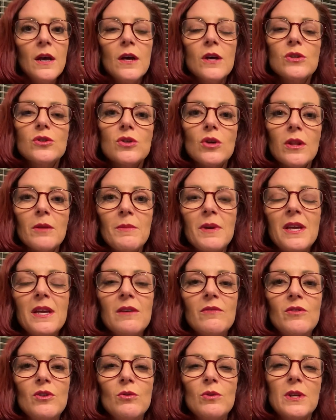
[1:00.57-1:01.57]
So let me
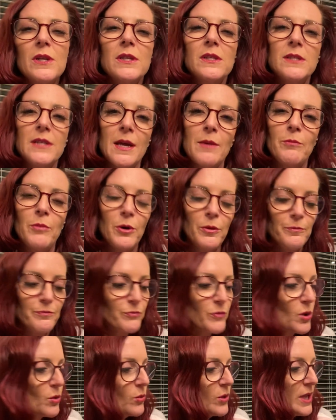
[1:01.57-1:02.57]
give you an example.
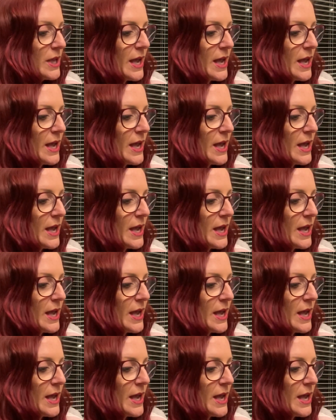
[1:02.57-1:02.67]
We